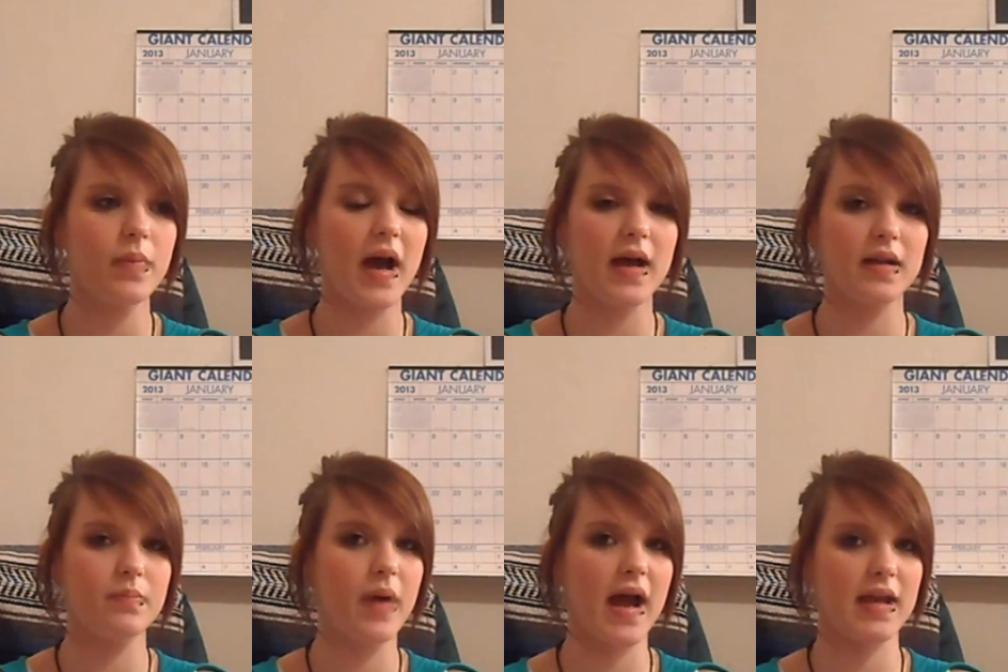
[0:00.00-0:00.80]
bad
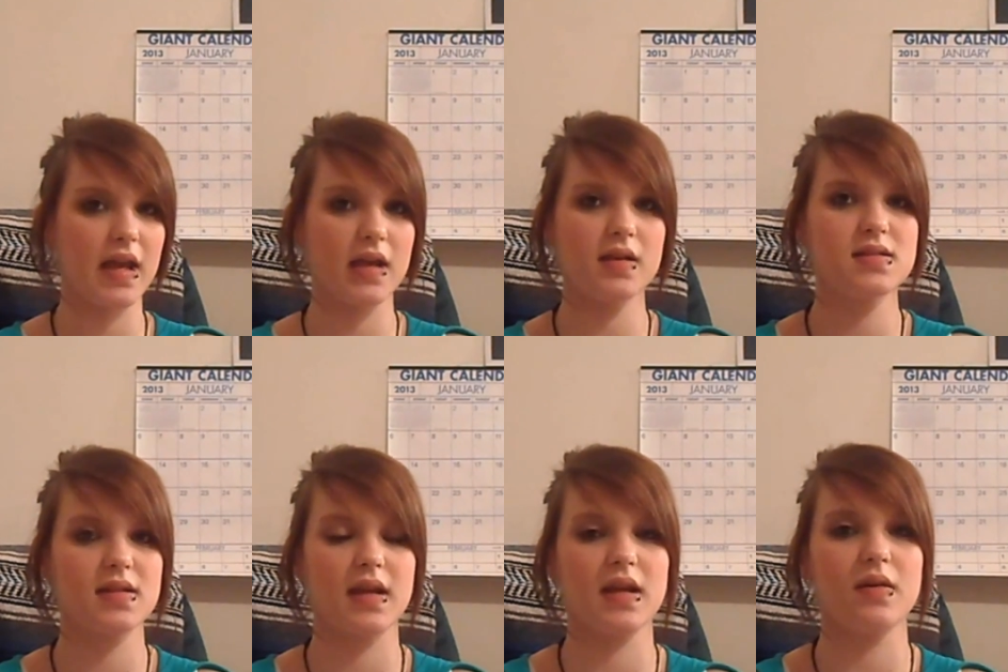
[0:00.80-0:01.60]
backaches,
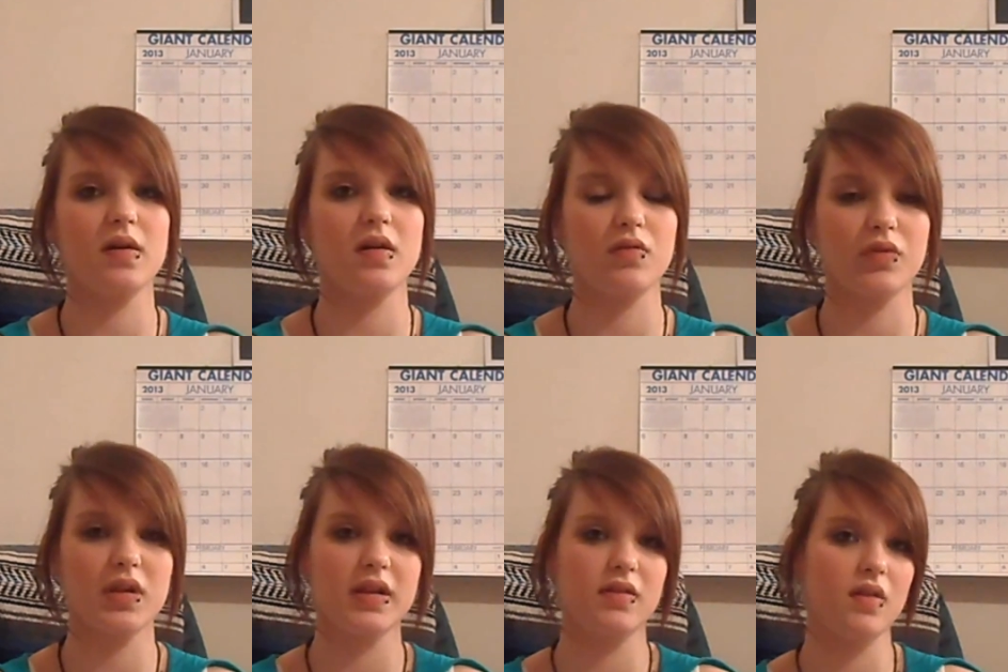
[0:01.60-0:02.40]
like a
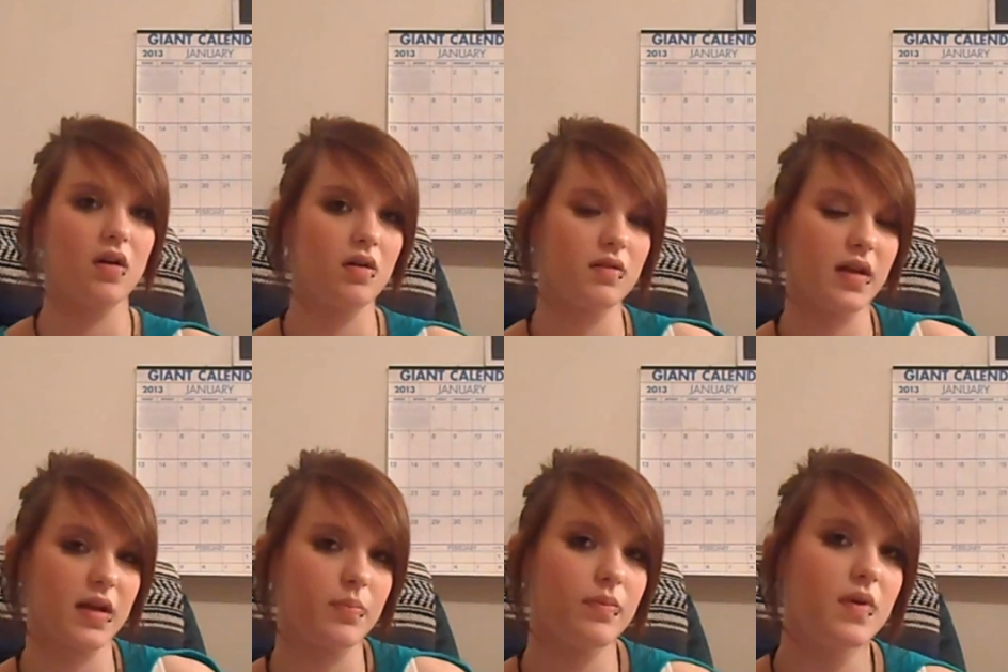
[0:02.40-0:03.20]
really
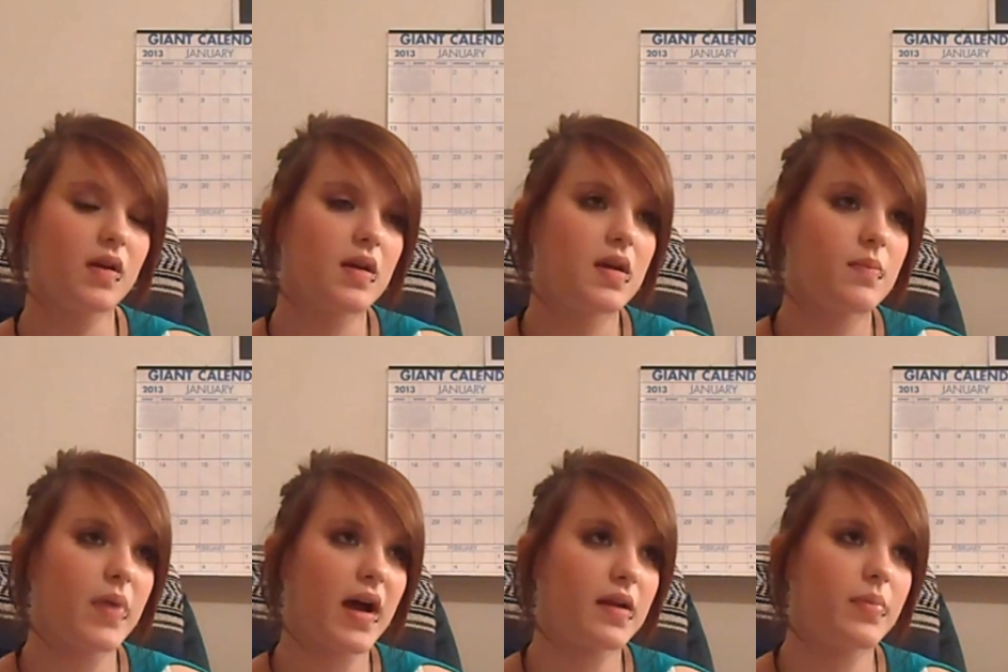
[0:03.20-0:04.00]

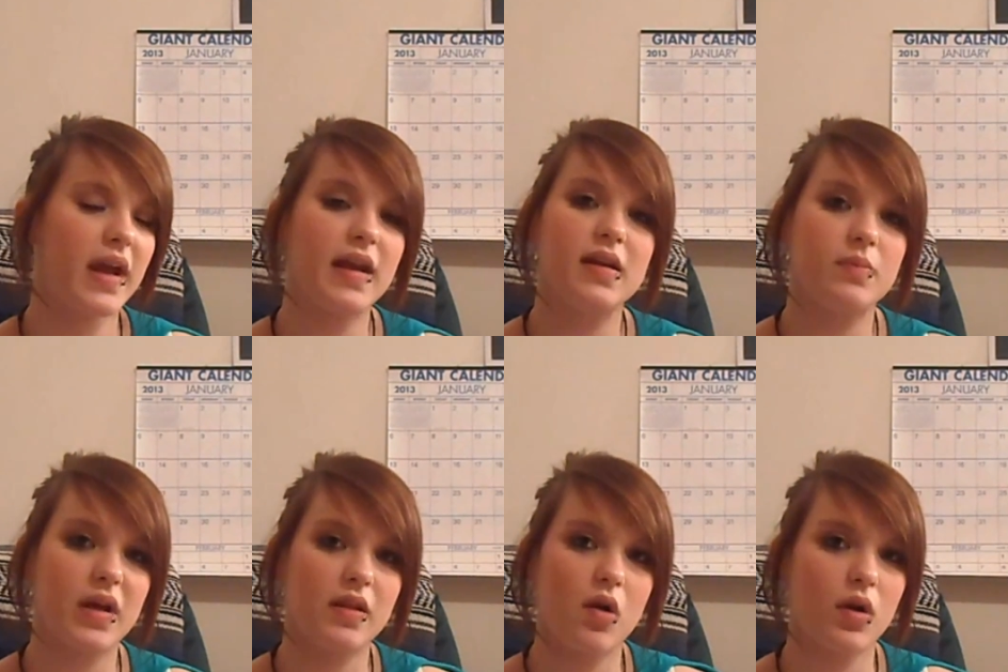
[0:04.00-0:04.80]
bad pain in my
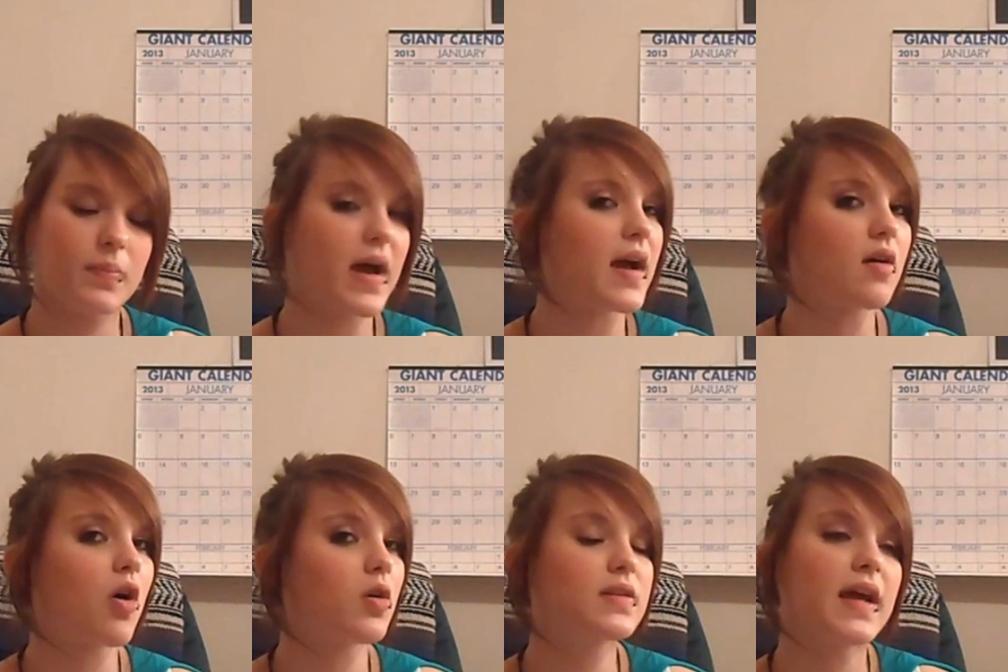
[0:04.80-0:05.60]
lower back
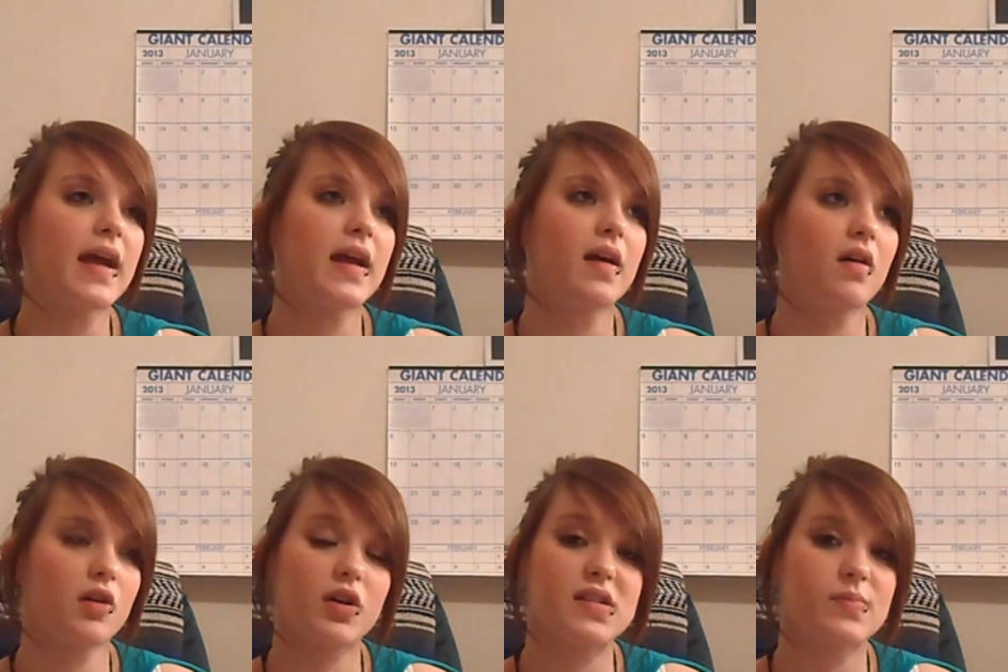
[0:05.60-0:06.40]
all day on
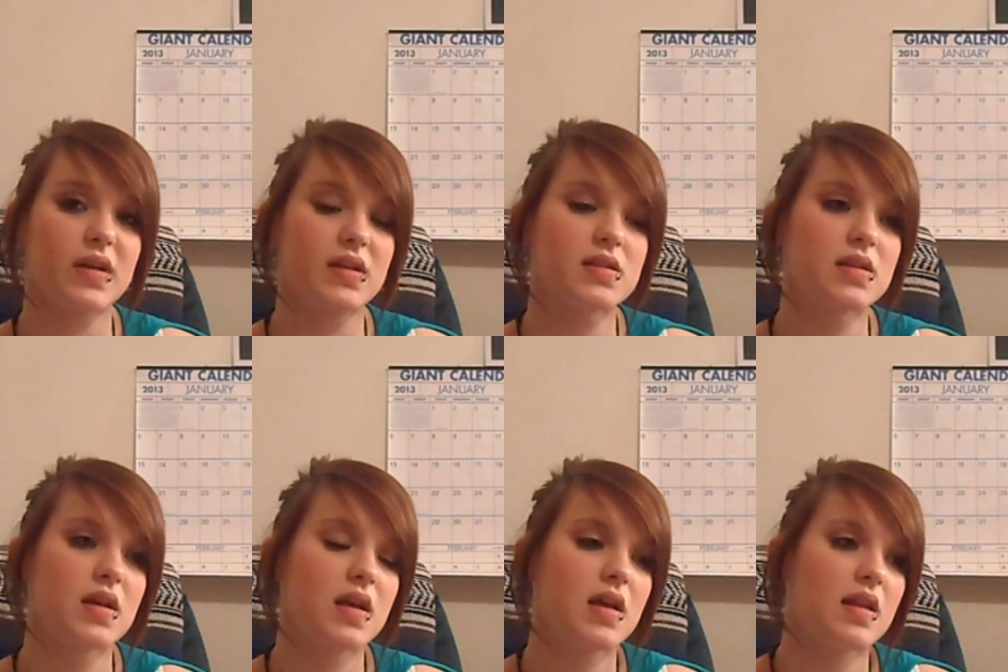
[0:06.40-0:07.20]
Christmas
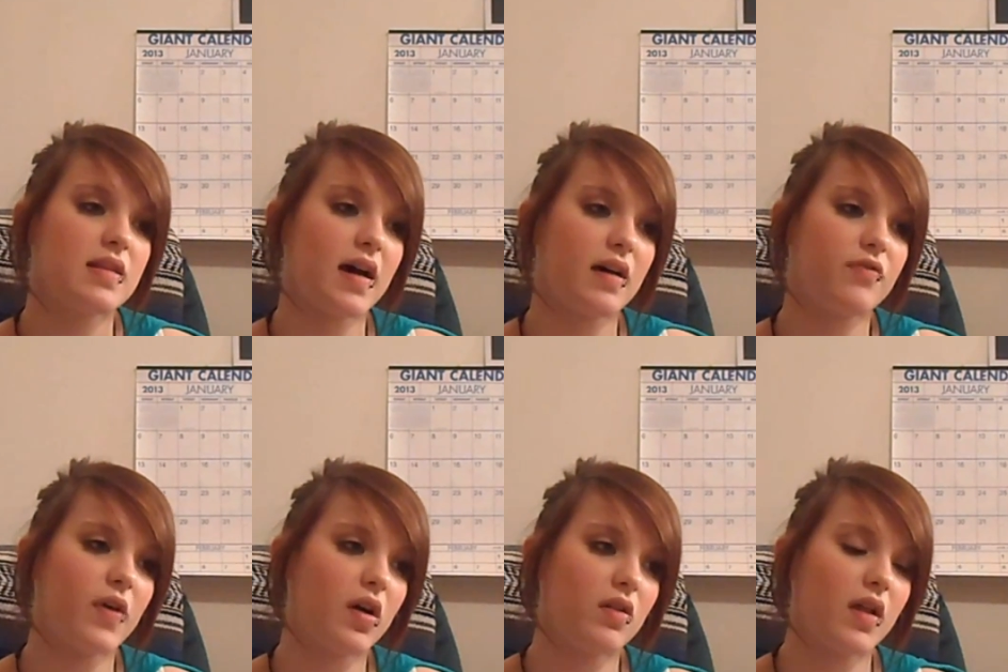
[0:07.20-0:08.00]
that
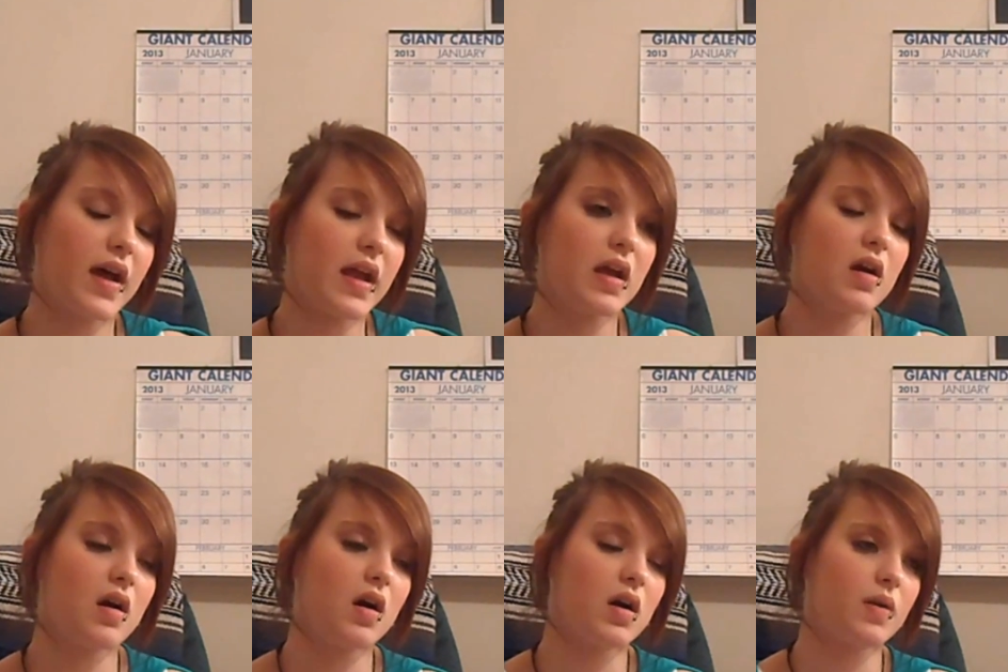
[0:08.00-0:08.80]
felt like
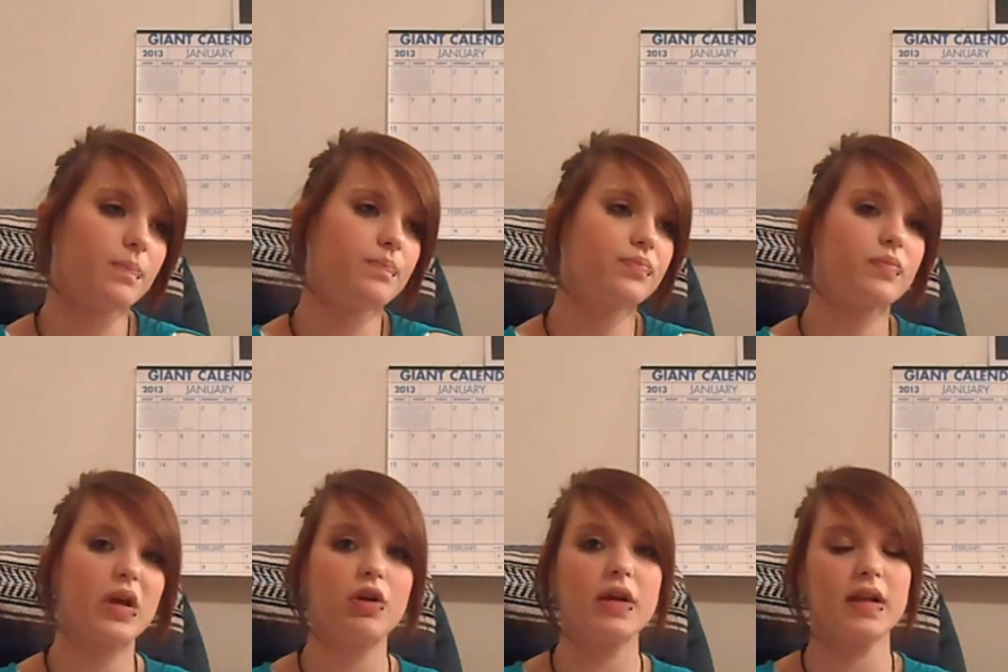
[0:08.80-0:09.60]

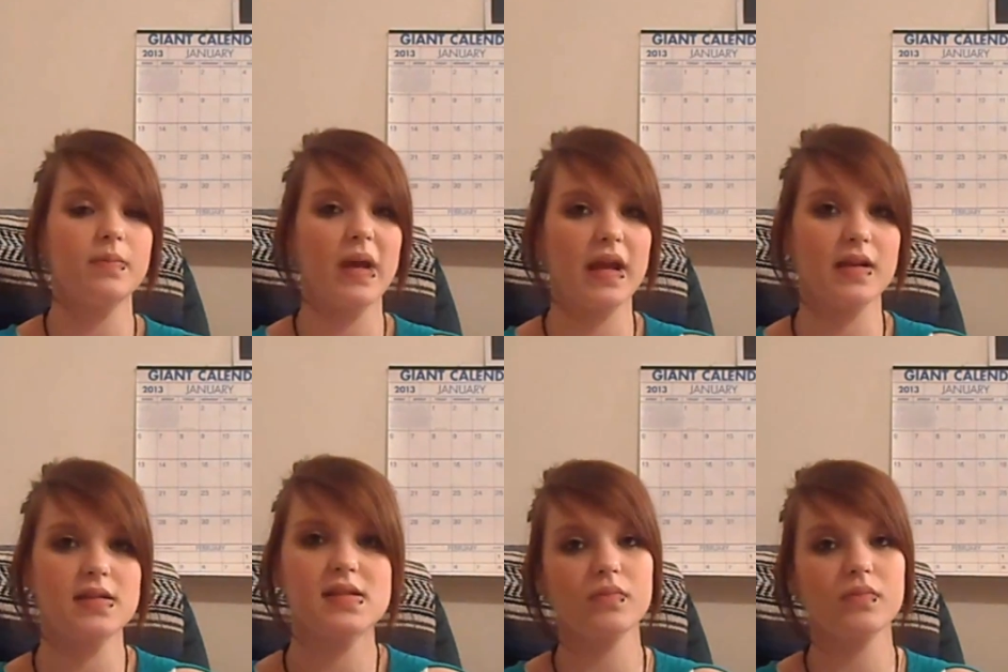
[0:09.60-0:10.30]
period pain.